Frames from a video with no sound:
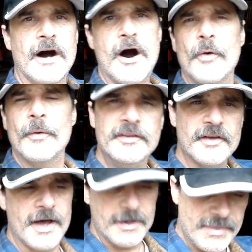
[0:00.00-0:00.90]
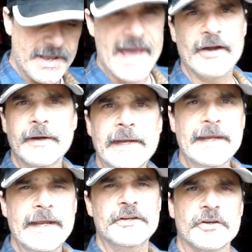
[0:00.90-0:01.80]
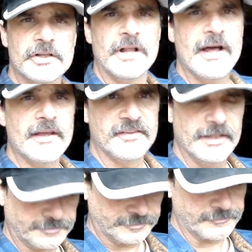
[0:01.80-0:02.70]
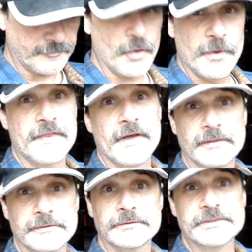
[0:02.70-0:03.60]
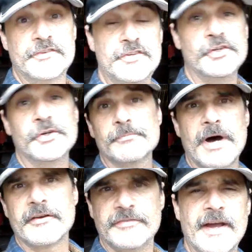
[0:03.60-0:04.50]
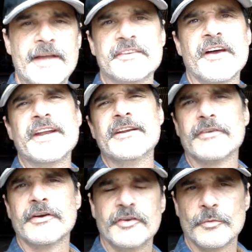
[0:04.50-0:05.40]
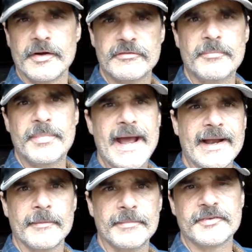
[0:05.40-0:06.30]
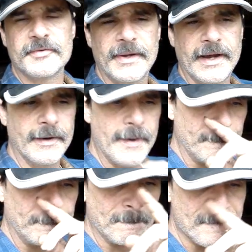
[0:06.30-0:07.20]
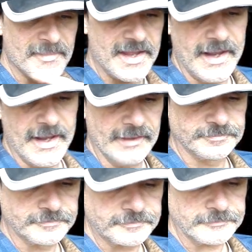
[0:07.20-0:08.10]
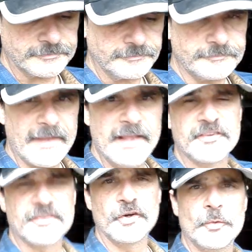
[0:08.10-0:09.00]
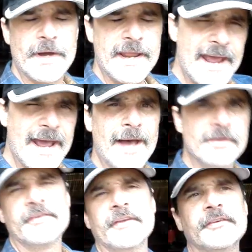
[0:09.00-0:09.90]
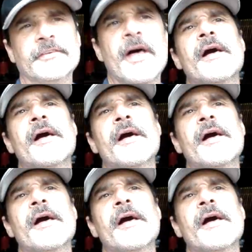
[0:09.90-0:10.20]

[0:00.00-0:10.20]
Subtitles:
always on a battery in your closet with 2 Modified Sine inverters, one for backup, a spare, and so what happens is